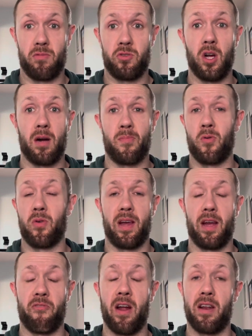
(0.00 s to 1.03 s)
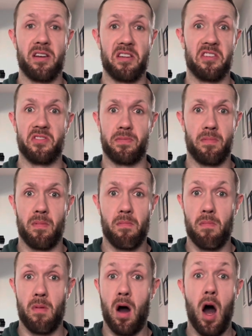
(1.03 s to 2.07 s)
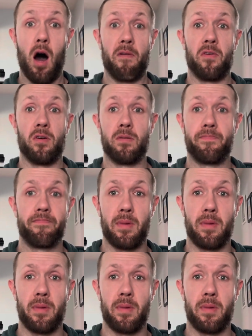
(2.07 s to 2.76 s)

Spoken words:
chalkboard handwriting is awful.